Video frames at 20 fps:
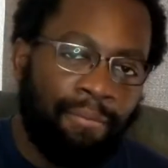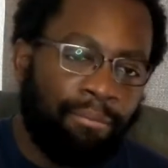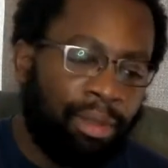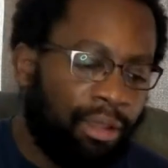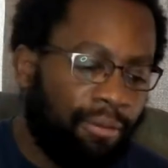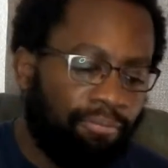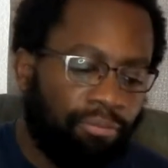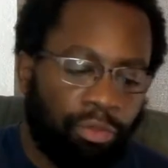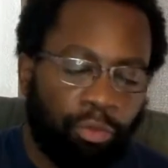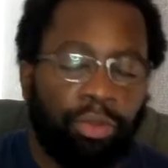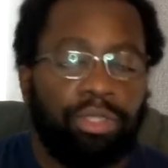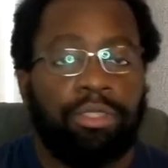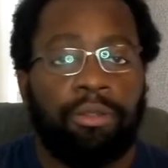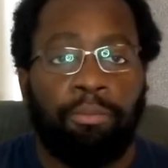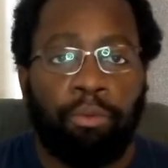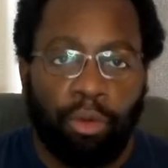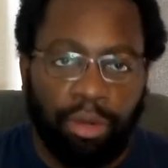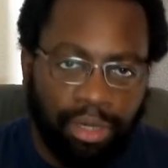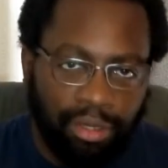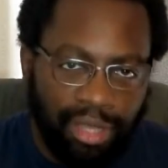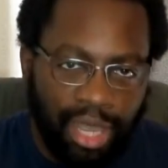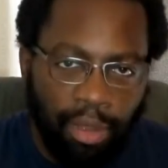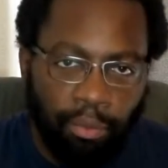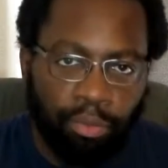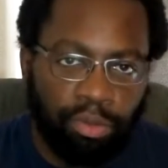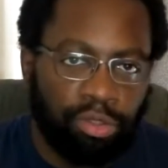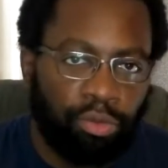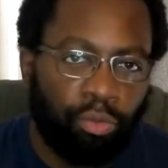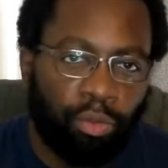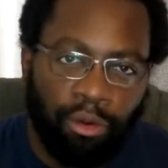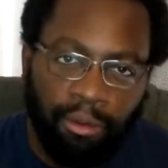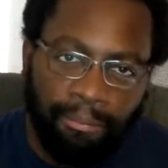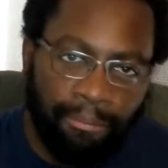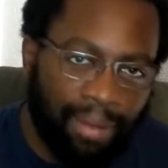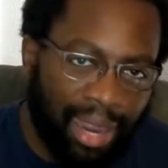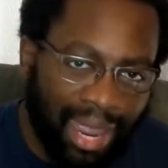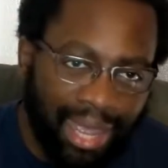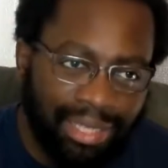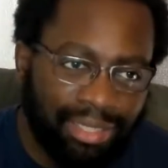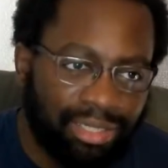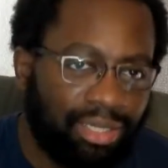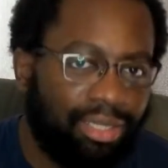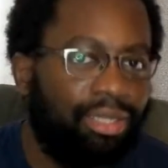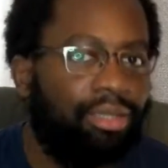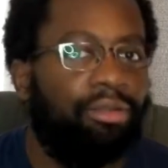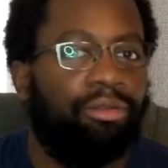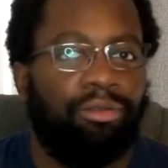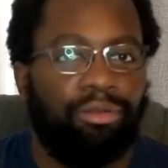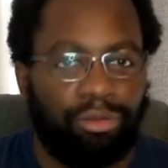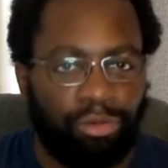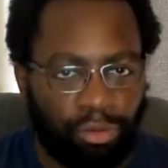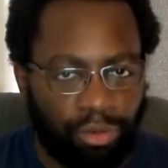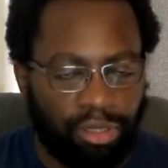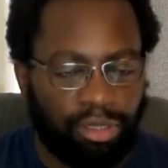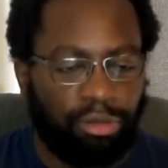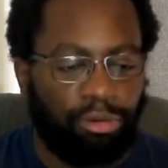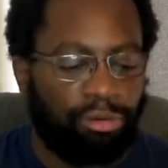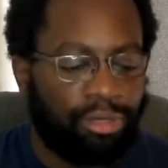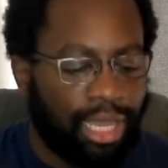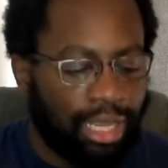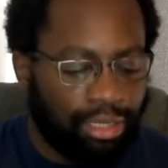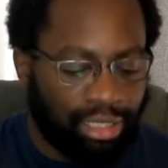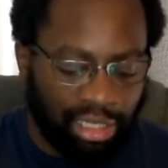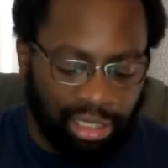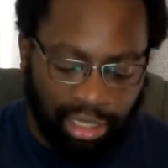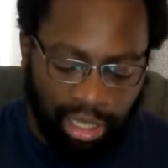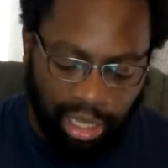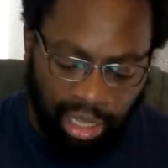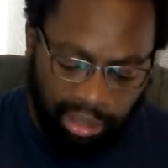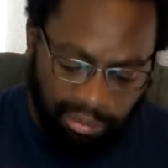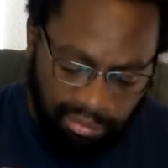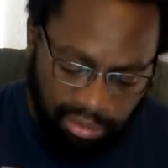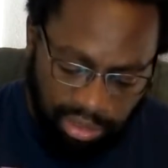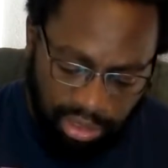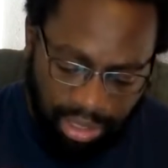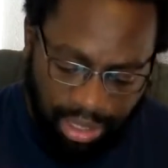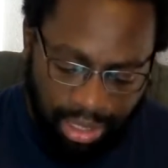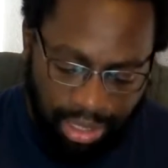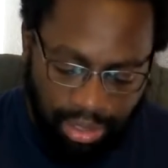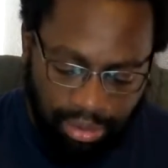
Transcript: But what's the point of that when you're wearing a mask during your daily lives?